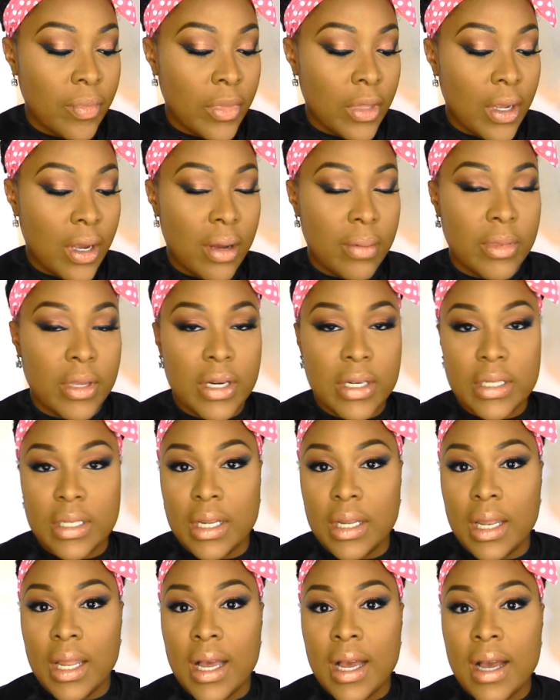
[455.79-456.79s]
There's
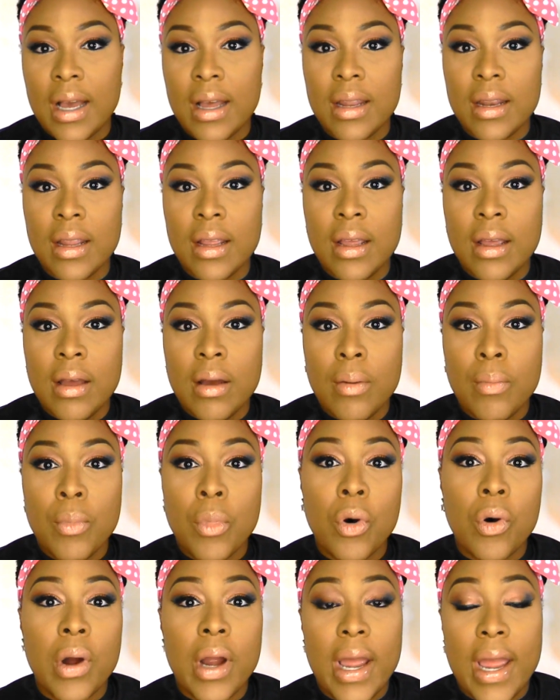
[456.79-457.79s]
a lot
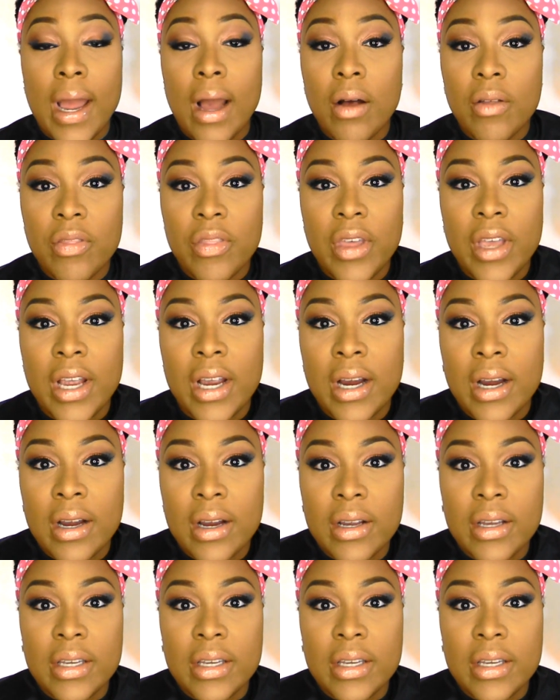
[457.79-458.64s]
more out there.